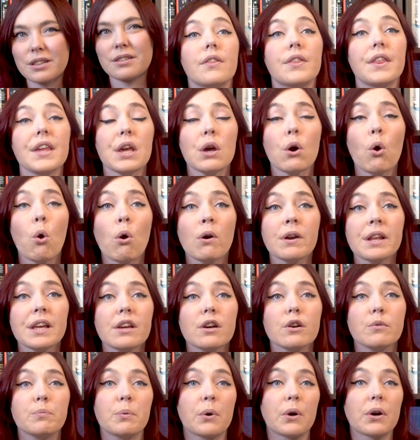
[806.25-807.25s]
The
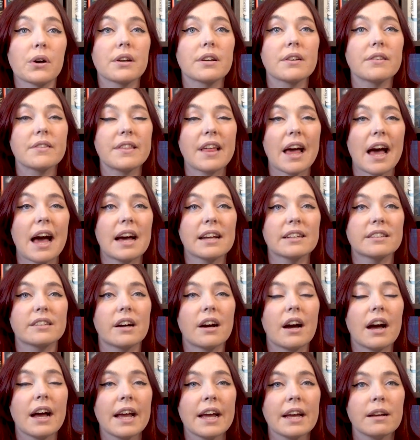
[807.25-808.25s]
audiobook that
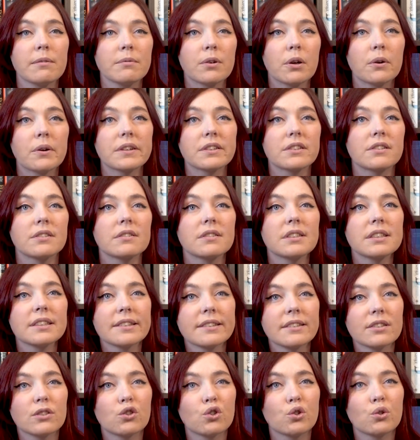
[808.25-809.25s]
I am going to
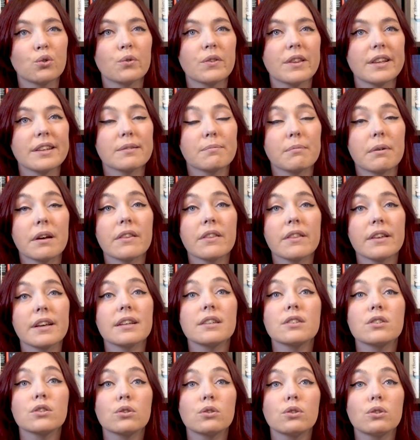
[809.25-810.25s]
listen to this month
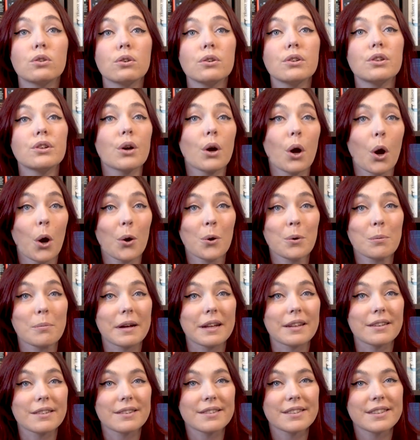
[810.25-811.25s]
is Good
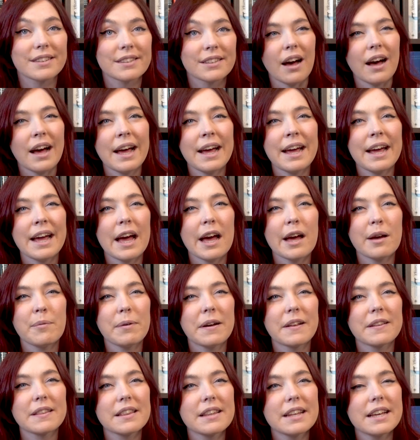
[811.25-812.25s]
Omens. I am
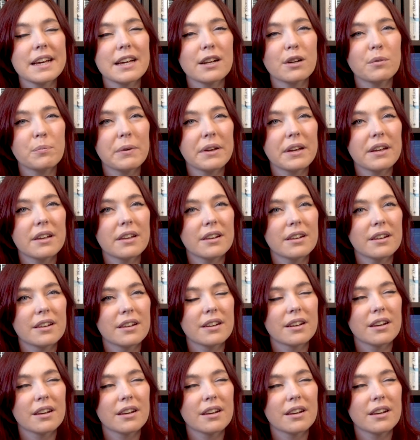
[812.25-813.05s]
a little bit